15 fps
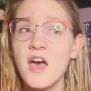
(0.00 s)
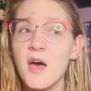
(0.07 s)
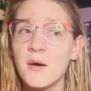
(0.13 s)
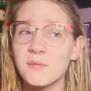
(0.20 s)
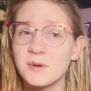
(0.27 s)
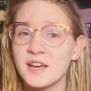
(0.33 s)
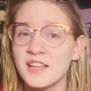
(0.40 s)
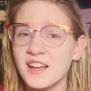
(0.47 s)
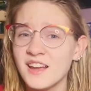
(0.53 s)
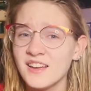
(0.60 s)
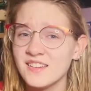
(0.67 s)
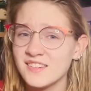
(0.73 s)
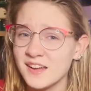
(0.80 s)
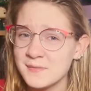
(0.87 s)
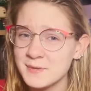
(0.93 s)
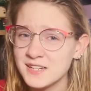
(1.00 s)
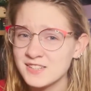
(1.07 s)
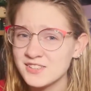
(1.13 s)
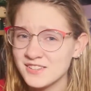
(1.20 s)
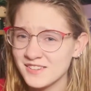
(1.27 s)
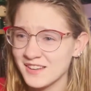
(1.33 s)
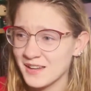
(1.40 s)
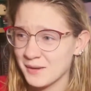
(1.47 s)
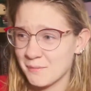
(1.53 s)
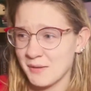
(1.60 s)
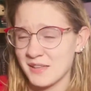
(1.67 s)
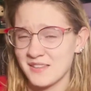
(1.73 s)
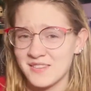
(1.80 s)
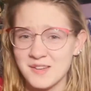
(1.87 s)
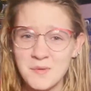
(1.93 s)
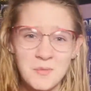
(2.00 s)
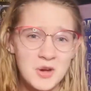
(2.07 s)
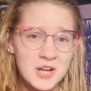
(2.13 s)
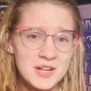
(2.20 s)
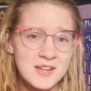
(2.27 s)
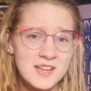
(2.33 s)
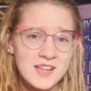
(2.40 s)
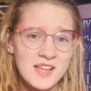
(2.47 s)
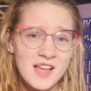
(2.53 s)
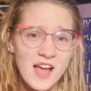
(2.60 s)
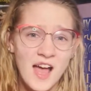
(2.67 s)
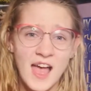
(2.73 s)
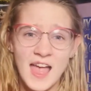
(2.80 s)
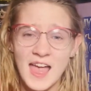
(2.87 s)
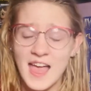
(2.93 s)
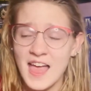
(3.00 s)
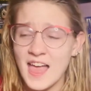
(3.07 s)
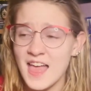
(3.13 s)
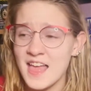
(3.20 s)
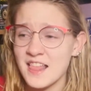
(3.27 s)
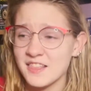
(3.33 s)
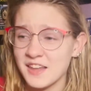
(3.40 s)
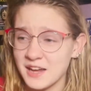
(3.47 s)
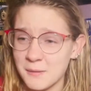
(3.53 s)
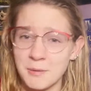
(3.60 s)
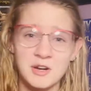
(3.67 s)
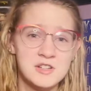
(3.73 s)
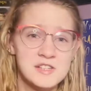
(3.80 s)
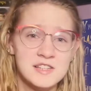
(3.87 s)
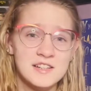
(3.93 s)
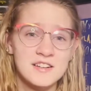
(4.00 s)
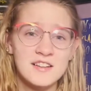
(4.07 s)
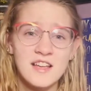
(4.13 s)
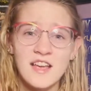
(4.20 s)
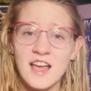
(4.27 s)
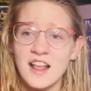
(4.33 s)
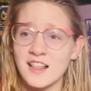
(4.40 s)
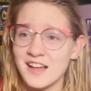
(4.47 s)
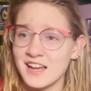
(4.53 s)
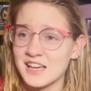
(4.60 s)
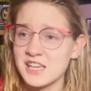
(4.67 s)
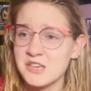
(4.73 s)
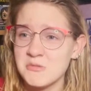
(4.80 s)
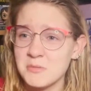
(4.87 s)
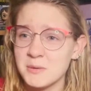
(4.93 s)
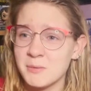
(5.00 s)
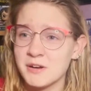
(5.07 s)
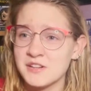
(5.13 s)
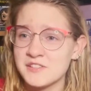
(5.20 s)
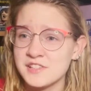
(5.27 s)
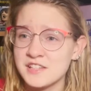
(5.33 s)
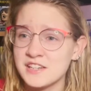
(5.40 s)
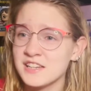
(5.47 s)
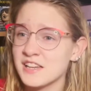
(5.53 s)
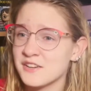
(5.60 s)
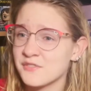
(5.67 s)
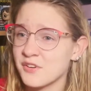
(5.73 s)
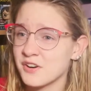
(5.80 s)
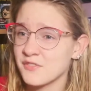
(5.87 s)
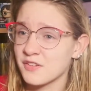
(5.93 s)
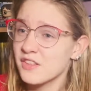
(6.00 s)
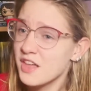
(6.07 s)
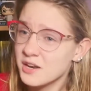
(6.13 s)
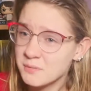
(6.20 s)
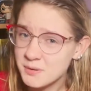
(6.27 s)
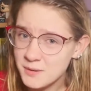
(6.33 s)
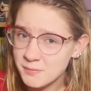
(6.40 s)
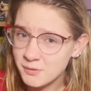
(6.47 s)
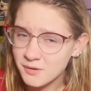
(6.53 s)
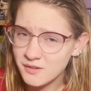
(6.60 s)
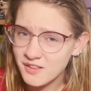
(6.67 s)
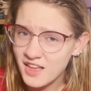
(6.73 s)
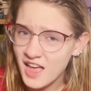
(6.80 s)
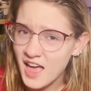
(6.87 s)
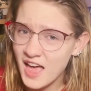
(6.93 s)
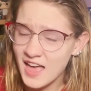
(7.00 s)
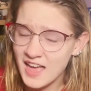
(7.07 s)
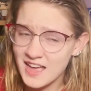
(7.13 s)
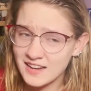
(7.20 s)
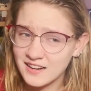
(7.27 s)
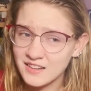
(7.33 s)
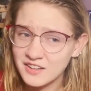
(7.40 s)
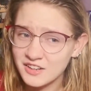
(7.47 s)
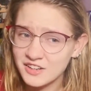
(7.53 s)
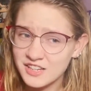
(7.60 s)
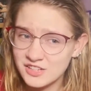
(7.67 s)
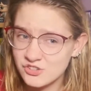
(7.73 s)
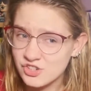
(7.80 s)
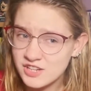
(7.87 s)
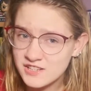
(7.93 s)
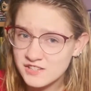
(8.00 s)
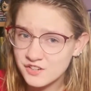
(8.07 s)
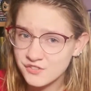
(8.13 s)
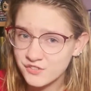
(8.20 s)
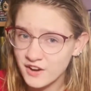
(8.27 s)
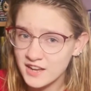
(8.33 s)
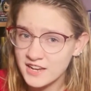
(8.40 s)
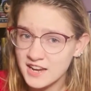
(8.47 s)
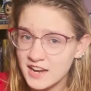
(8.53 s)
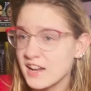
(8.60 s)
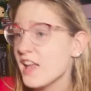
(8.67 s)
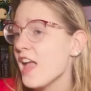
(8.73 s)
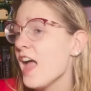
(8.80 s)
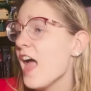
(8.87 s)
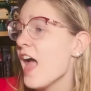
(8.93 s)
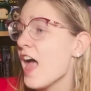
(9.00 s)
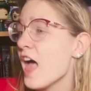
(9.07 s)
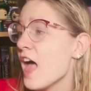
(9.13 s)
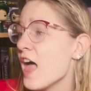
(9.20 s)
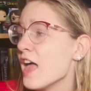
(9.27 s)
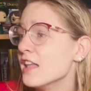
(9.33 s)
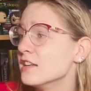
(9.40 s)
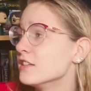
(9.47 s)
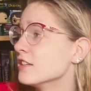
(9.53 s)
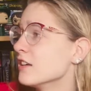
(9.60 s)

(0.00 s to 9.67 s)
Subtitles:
But Simon just like bit someone, and like a person, like a human person, in front of a lot of people, and Clary and Jace are fighting, and